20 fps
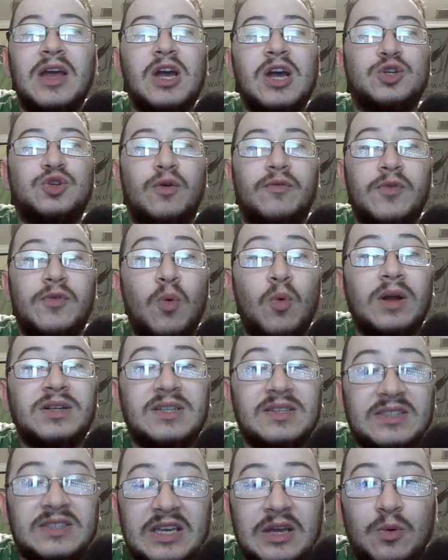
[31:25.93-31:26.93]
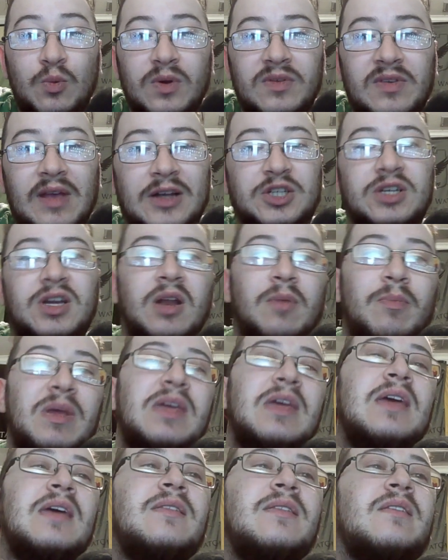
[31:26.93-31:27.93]
So if you want to see what's actually going to
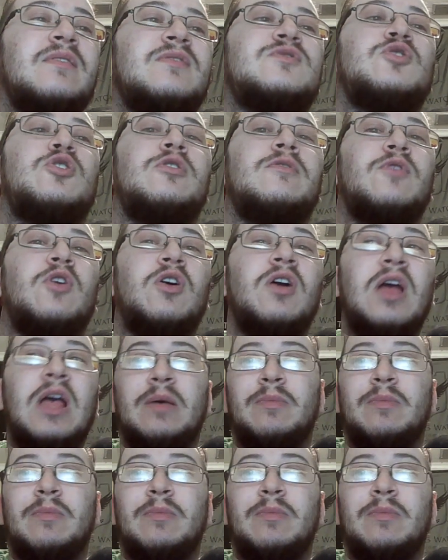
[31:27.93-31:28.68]
be in the server,